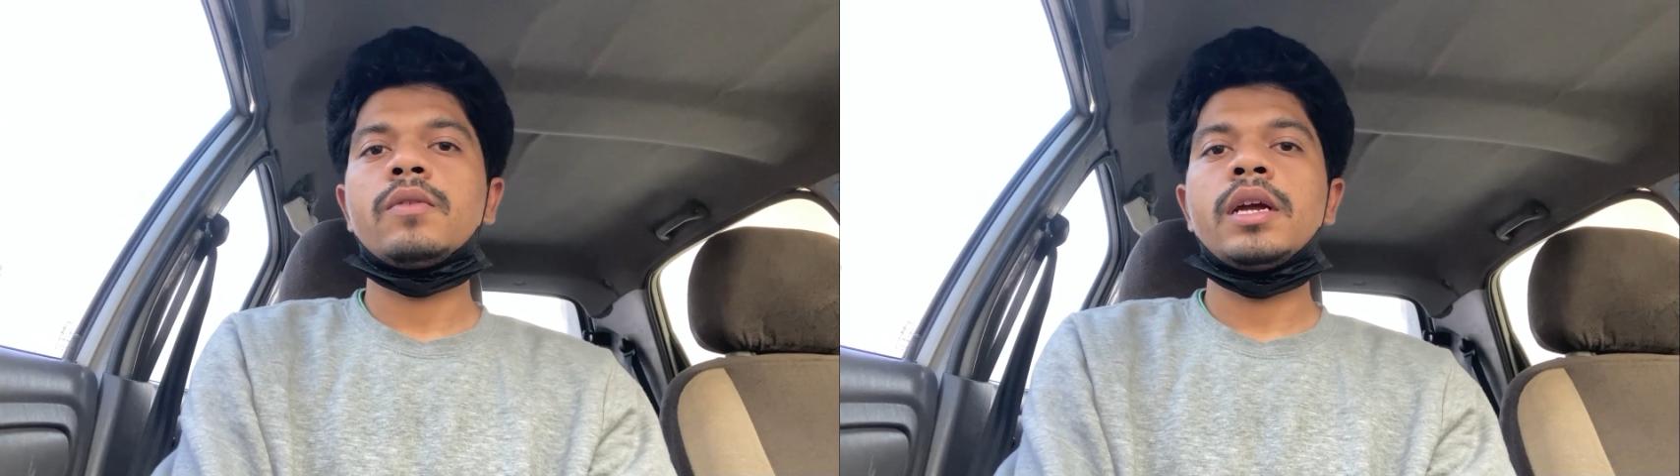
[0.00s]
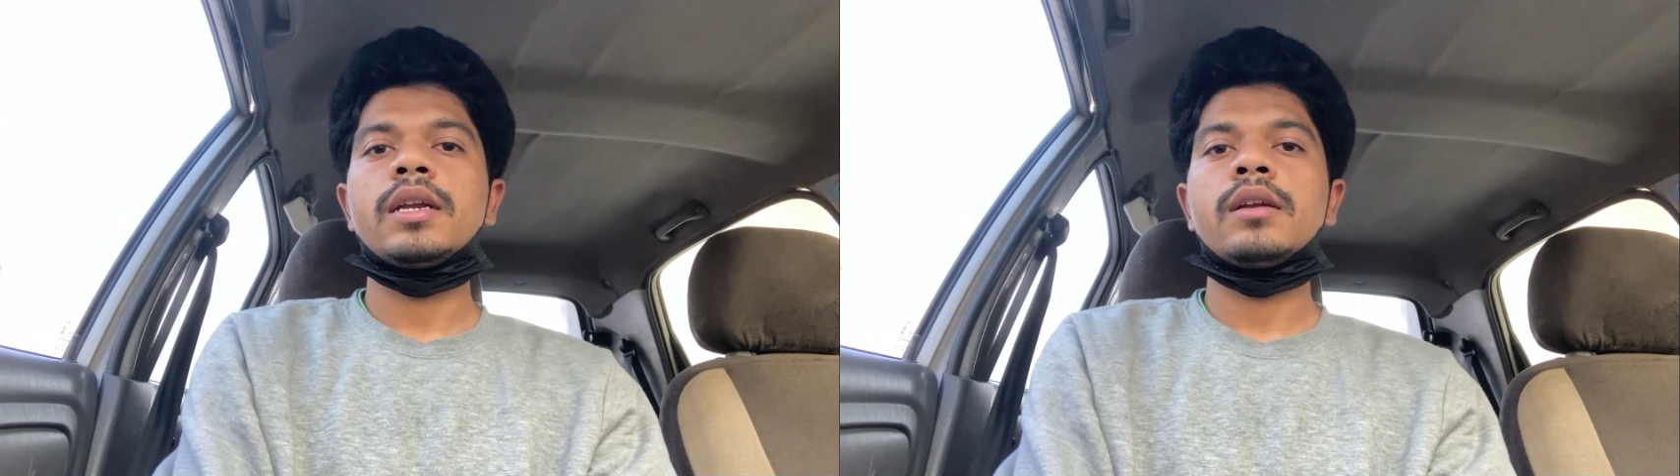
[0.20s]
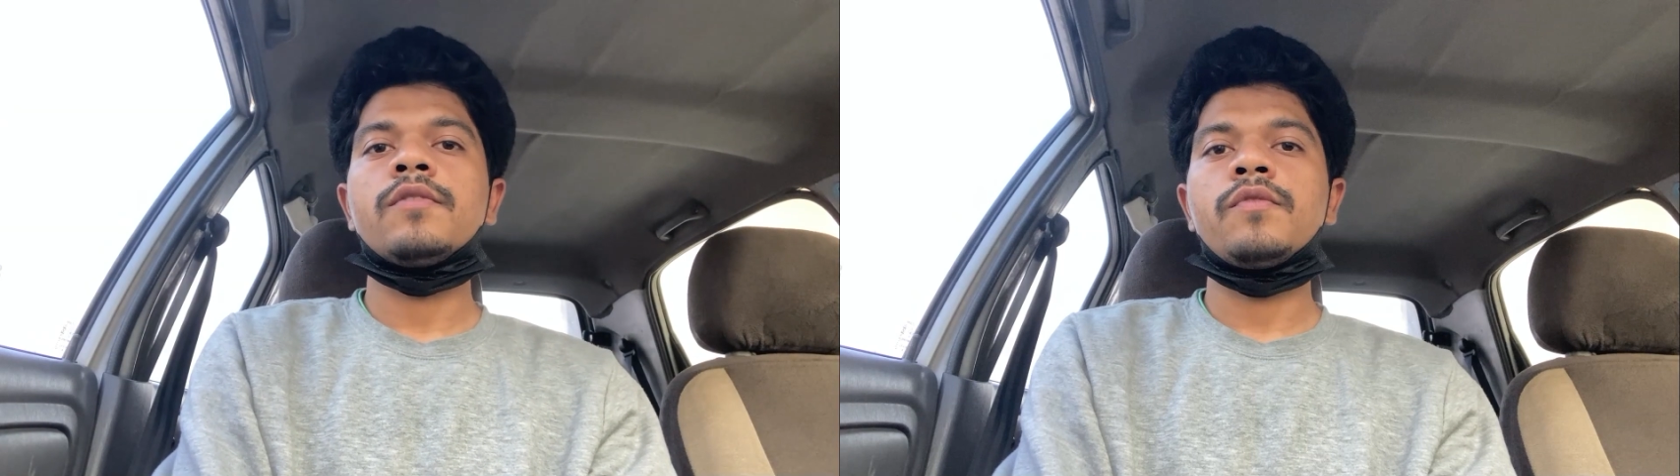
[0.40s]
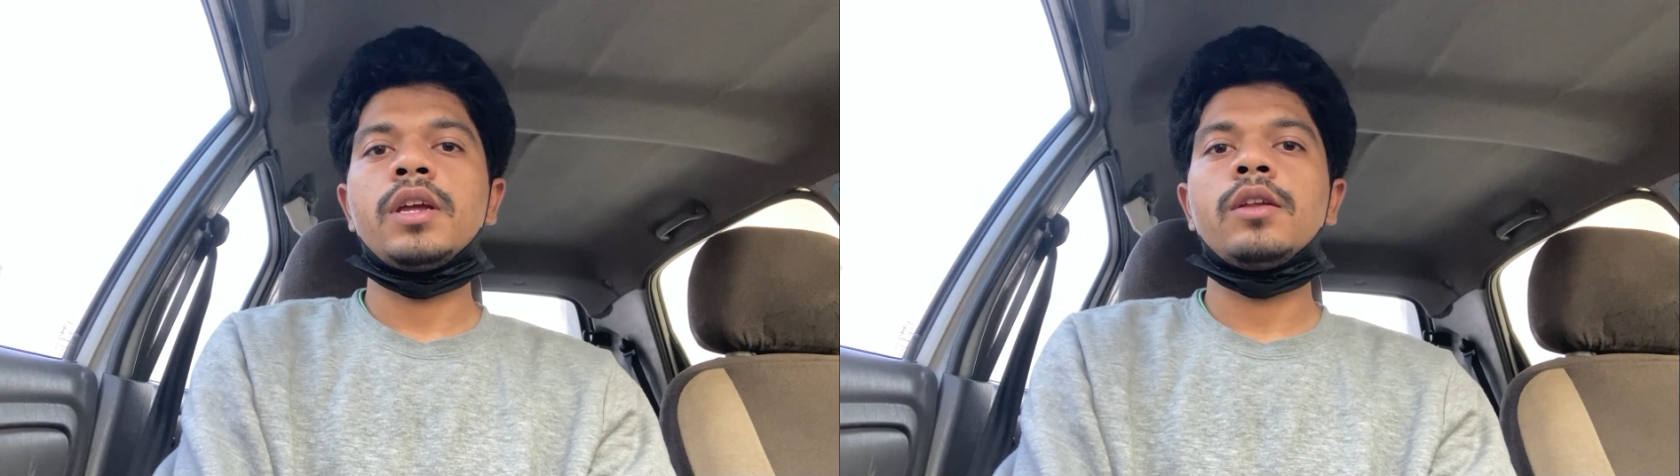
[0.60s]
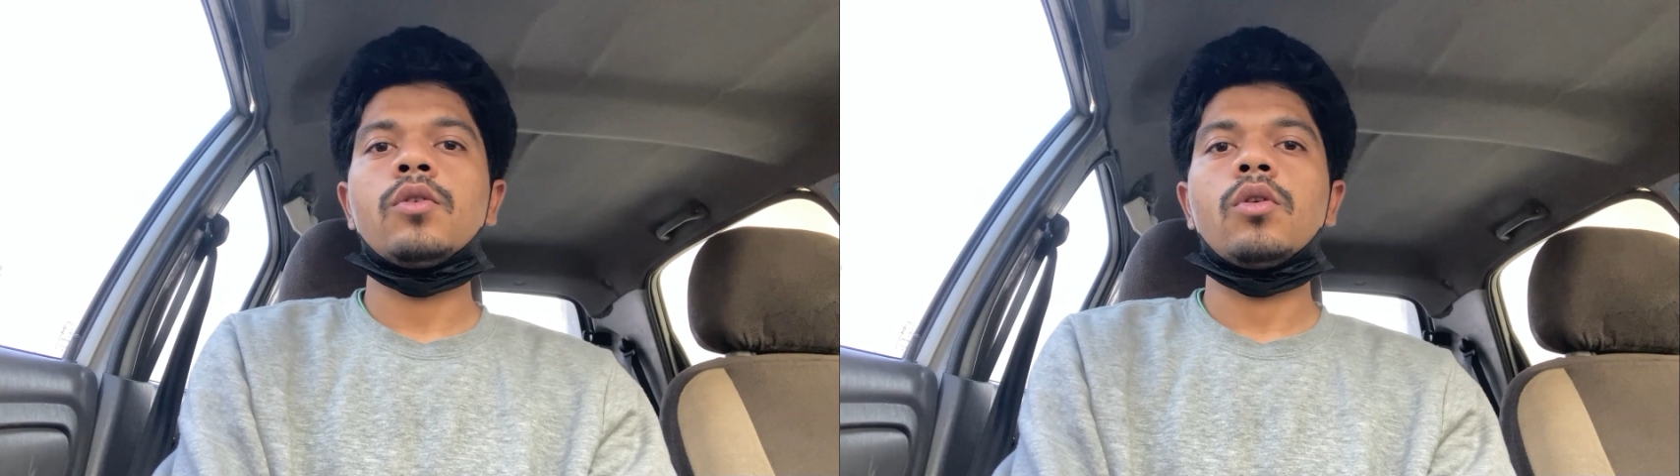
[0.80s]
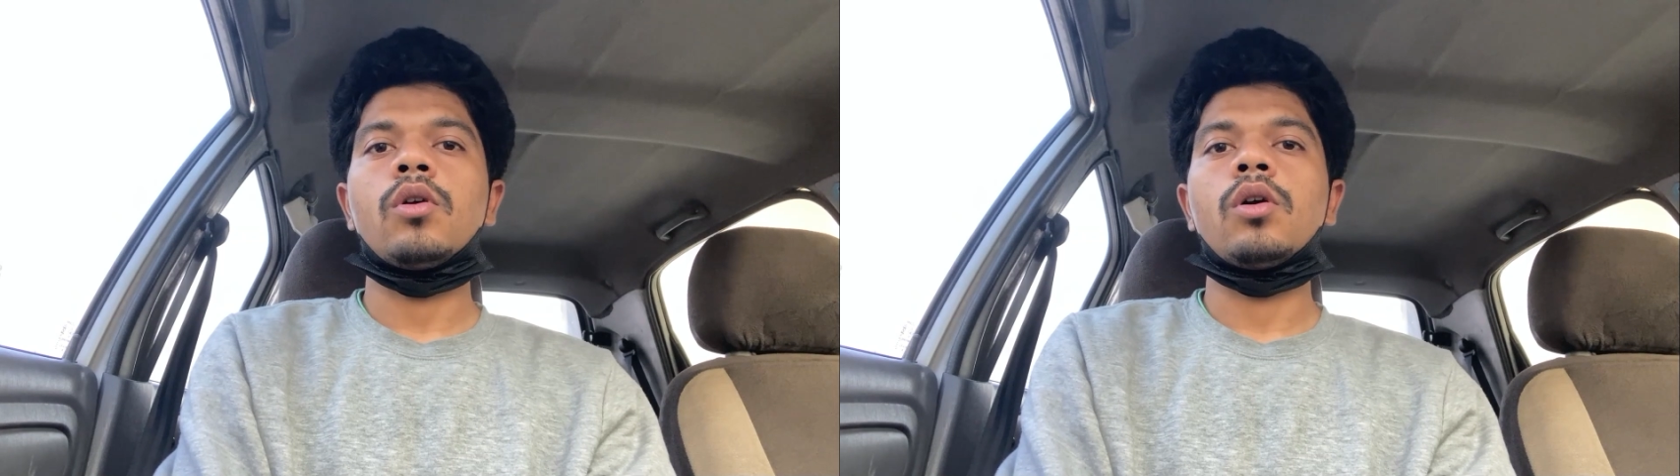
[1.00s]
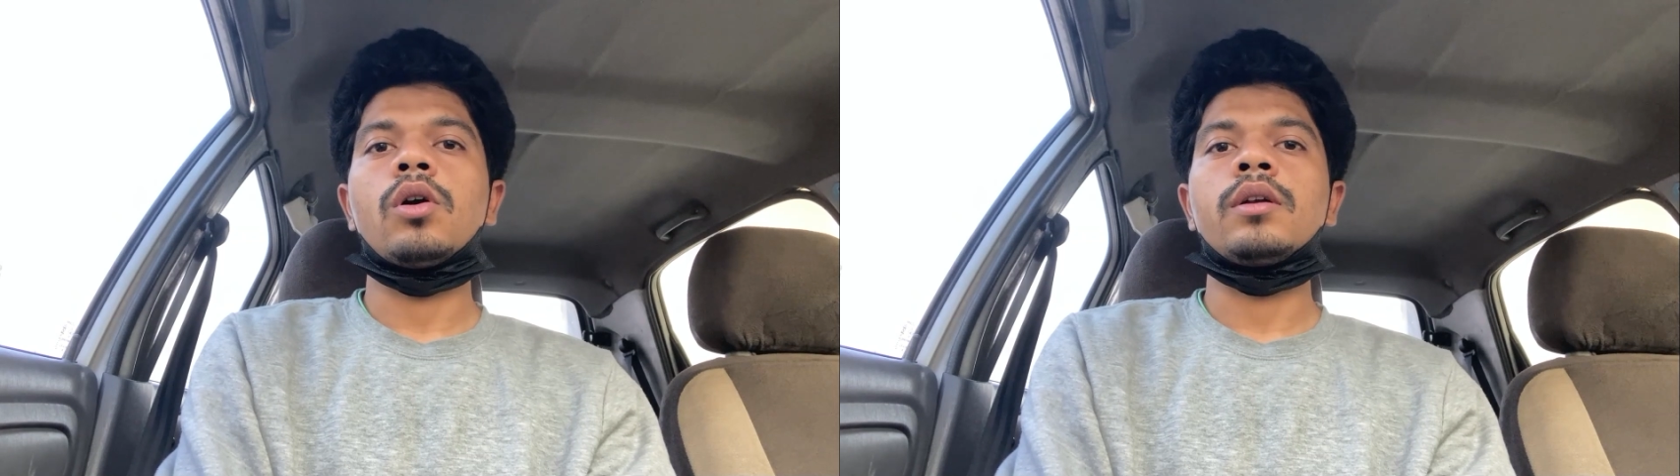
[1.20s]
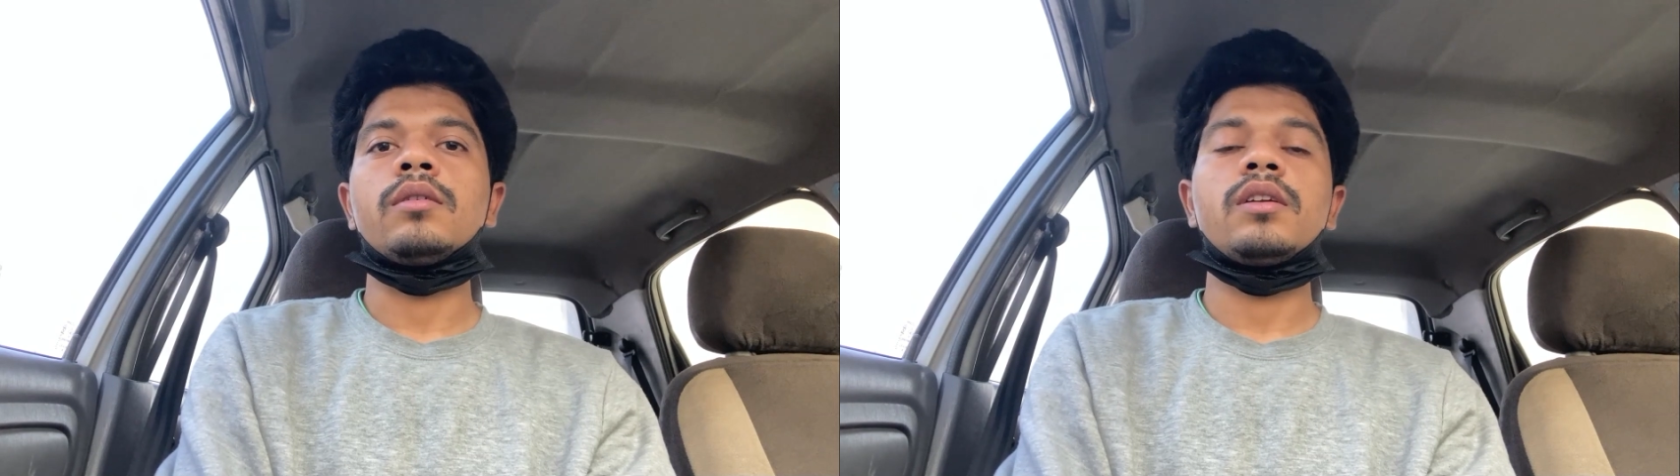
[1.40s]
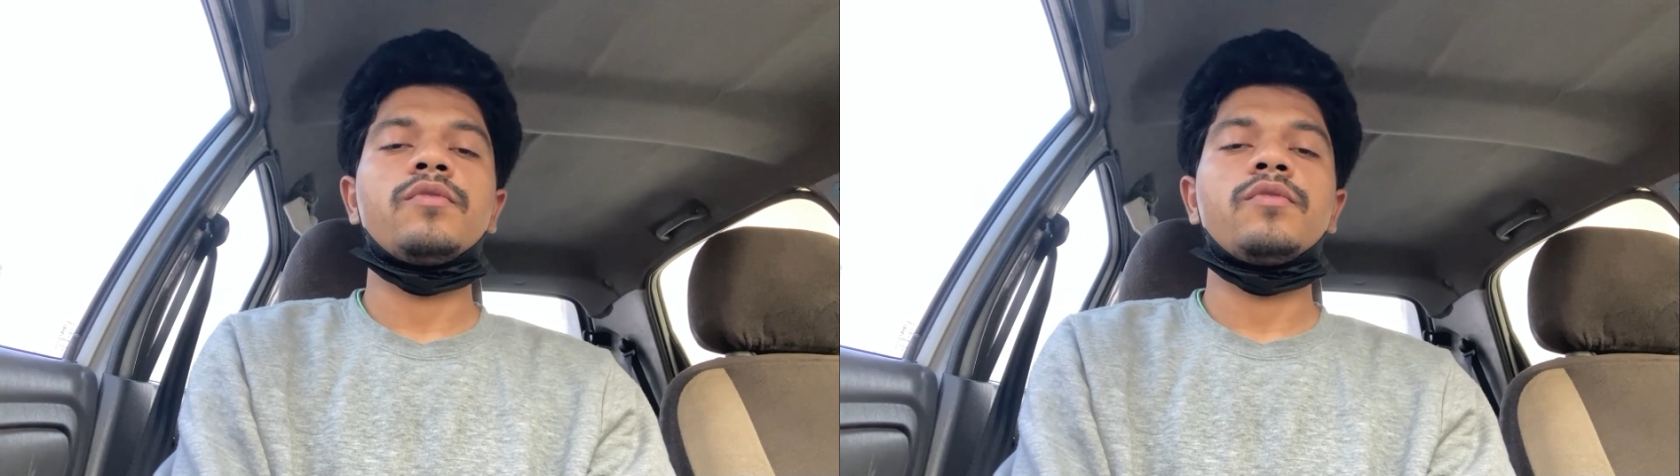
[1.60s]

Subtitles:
created a video on